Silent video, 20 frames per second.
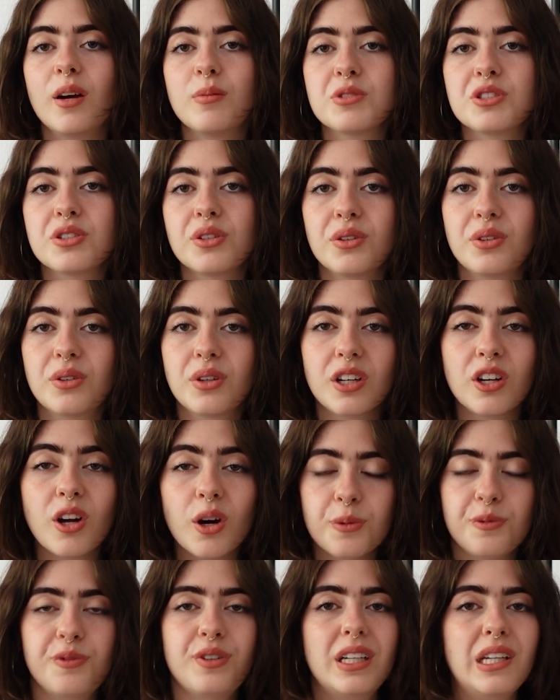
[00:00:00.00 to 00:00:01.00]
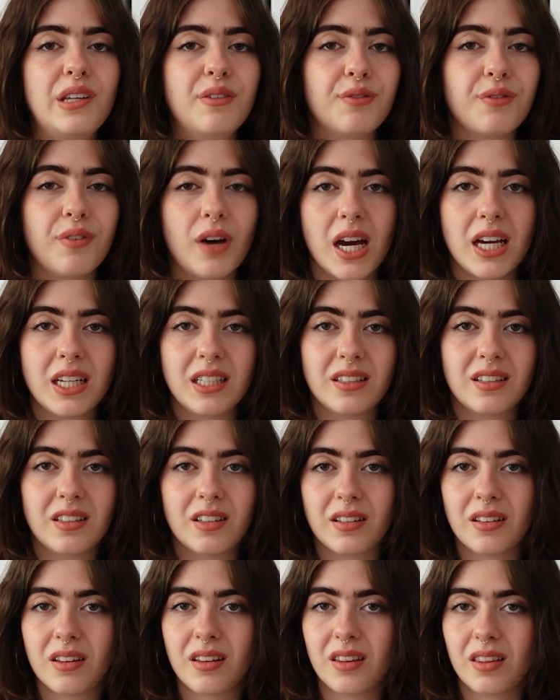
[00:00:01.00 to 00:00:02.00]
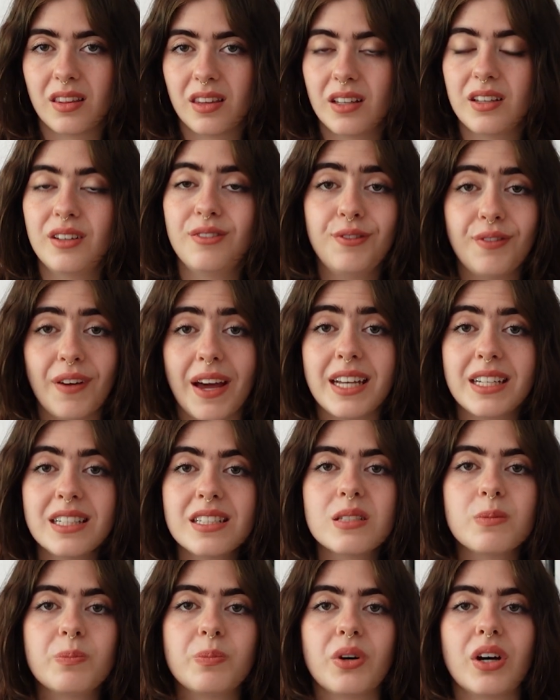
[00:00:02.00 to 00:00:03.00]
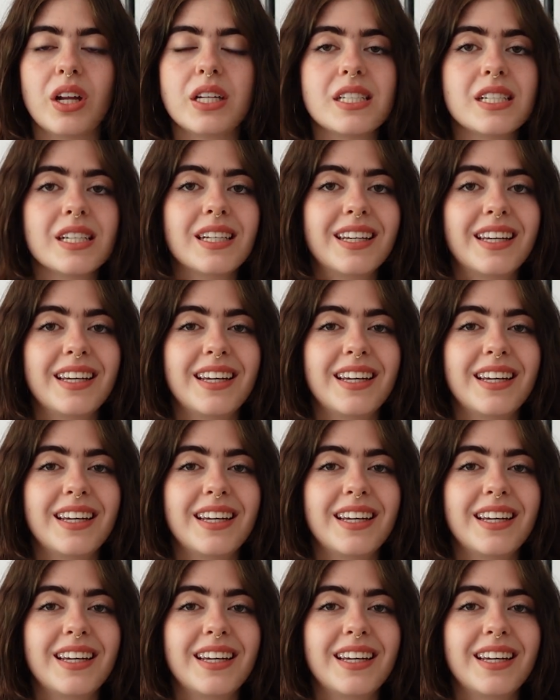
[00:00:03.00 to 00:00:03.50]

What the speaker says: so you can hopefully find the event, but